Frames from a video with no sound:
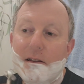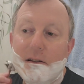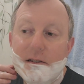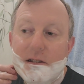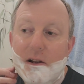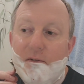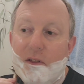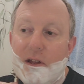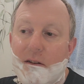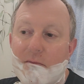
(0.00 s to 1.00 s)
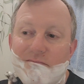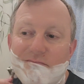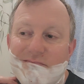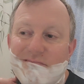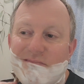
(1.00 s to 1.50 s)
So for the
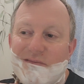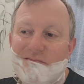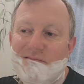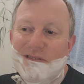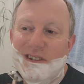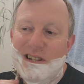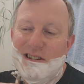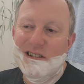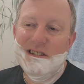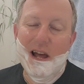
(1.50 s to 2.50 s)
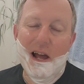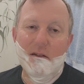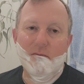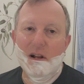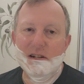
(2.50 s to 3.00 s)
let's just
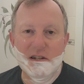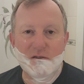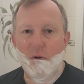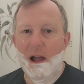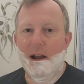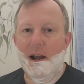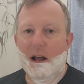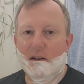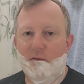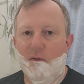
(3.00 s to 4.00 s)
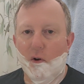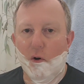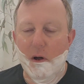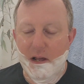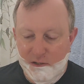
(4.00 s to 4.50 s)
round it out to 4
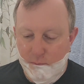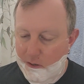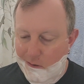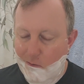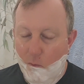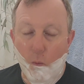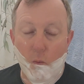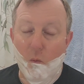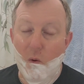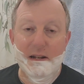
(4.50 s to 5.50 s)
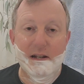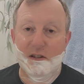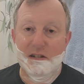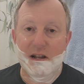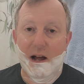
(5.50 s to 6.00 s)
weeks. We did the
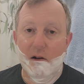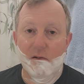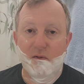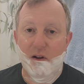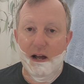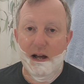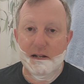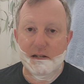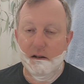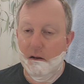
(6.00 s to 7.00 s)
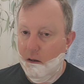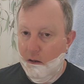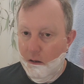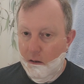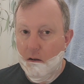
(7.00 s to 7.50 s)
sale fast.
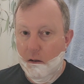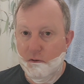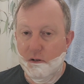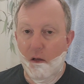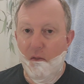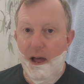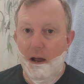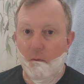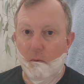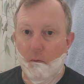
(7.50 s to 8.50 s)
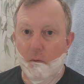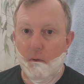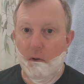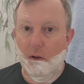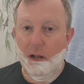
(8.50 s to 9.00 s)
It was like that.
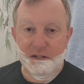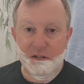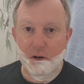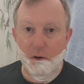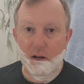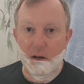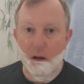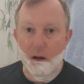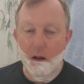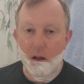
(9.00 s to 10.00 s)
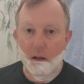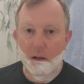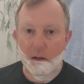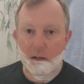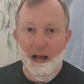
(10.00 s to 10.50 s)
Let's do it.
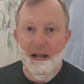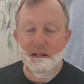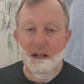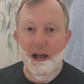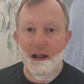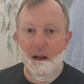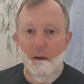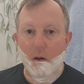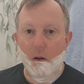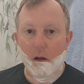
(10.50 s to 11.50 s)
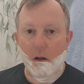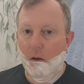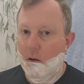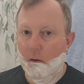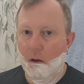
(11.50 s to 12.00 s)
Days later,
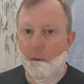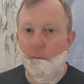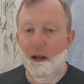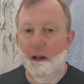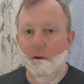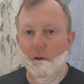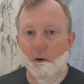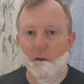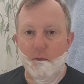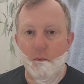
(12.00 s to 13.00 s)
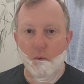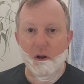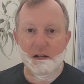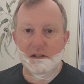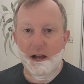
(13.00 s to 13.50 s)
I'm getting a call from a
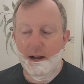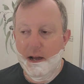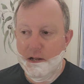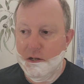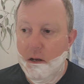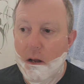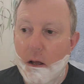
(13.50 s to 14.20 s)
real estate agent.